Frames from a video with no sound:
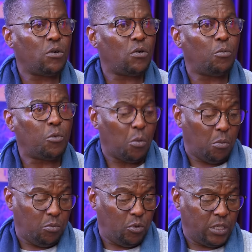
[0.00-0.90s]
no,
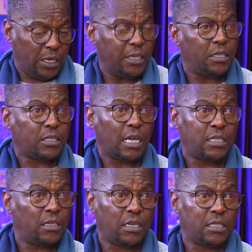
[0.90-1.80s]
musically this
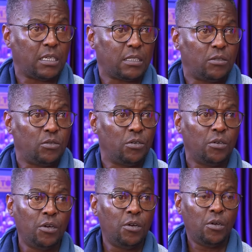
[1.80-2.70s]
doesn't exist, you know.
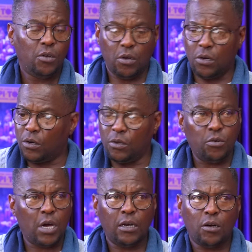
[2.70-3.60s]
No,
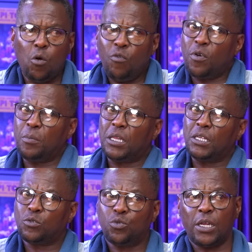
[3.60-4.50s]
you can't go from a
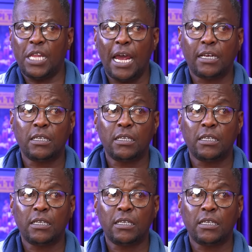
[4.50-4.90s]
this to a that.